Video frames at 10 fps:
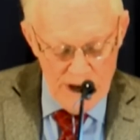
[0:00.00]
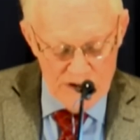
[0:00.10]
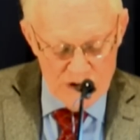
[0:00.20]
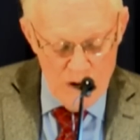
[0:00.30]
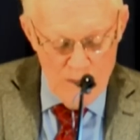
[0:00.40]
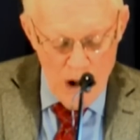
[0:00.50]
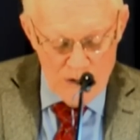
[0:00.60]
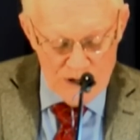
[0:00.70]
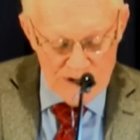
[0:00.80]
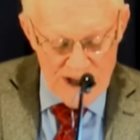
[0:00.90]
And so
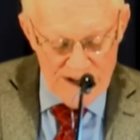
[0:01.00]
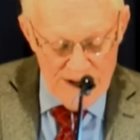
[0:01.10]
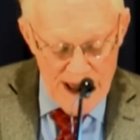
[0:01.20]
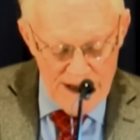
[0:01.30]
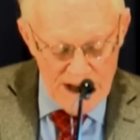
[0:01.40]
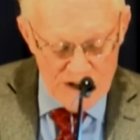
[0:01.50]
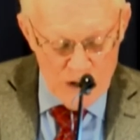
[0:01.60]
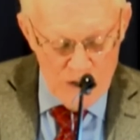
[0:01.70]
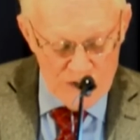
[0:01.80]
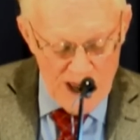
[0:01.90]
Moses did that. He
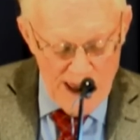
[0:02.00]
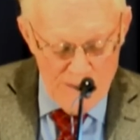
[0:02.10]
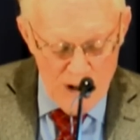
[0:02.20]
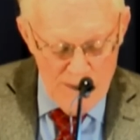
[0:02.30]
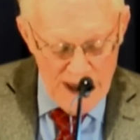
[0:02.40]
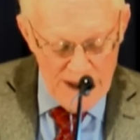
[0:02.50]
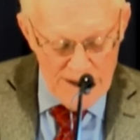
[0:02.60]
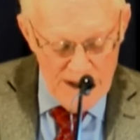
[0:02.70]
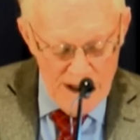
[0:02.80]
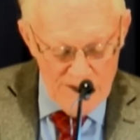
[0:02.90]
chose able men,